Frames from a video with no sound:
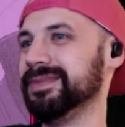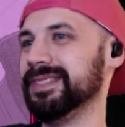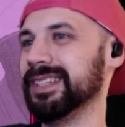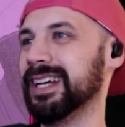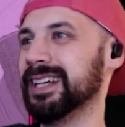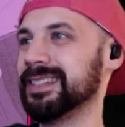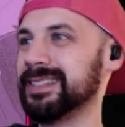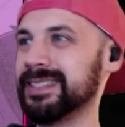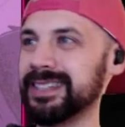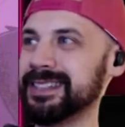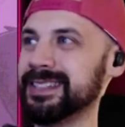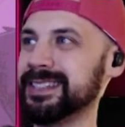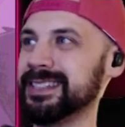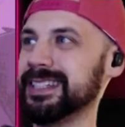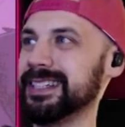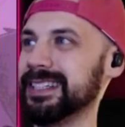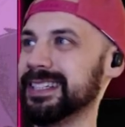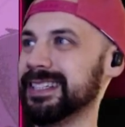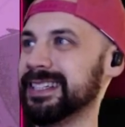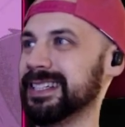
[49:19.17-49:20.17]
it's a
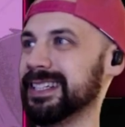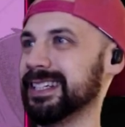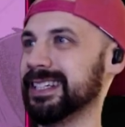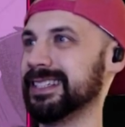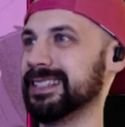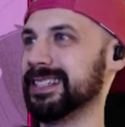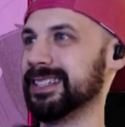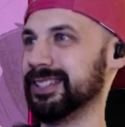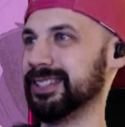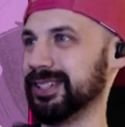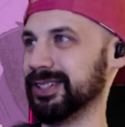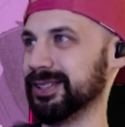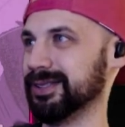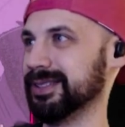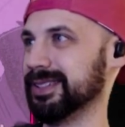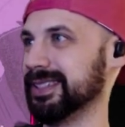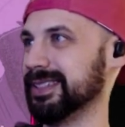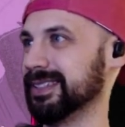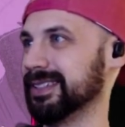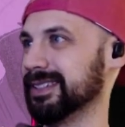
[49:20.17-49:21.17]
silly thing to do.
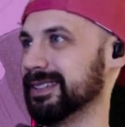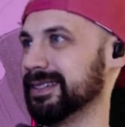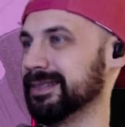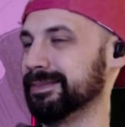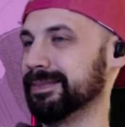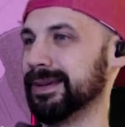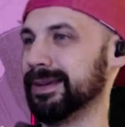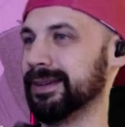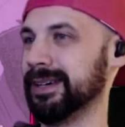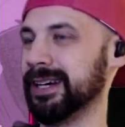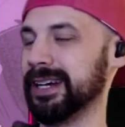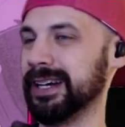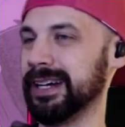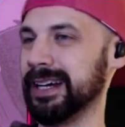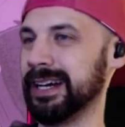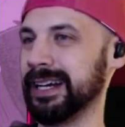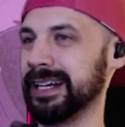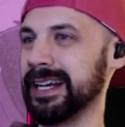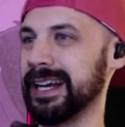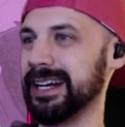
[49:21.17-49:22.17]

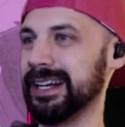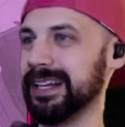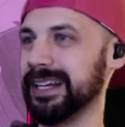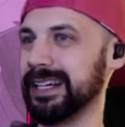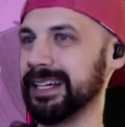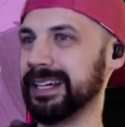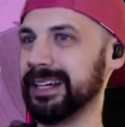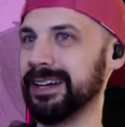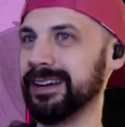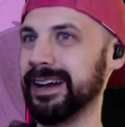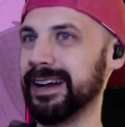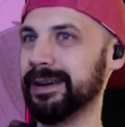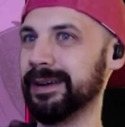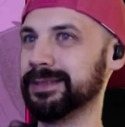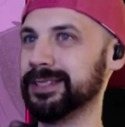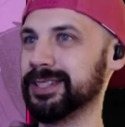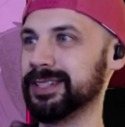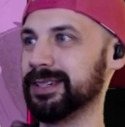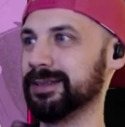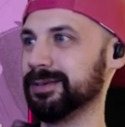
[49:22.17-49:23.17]
I kind of like it. All right, I'm
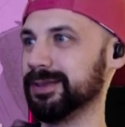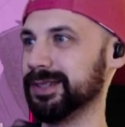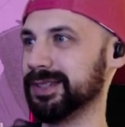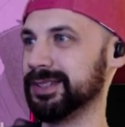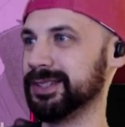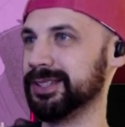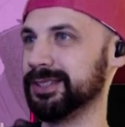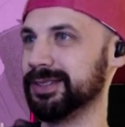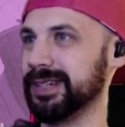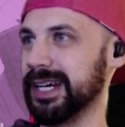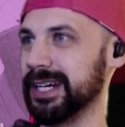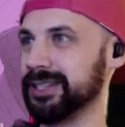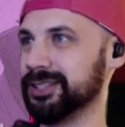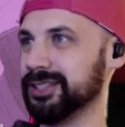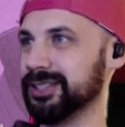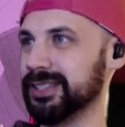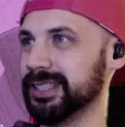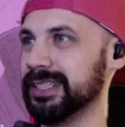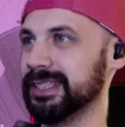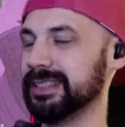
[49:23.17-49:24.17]
just going to roll the 2, actually.